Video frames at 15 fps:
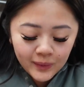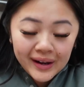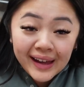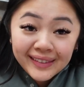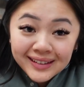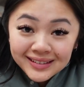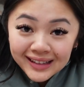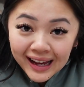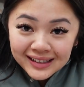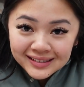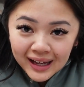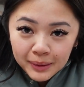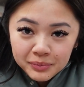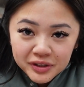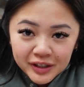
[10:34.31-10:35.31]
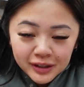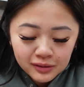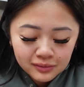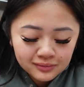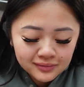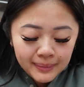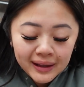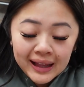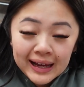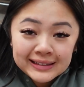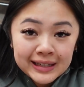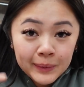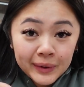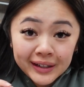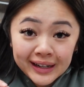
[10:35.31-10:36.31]
We had this last time, too. But last
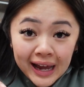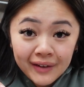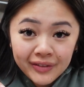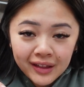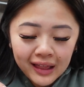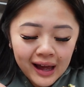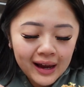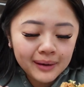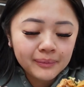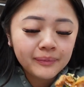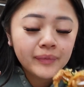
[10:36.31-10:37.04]
time, we didn't have the lime.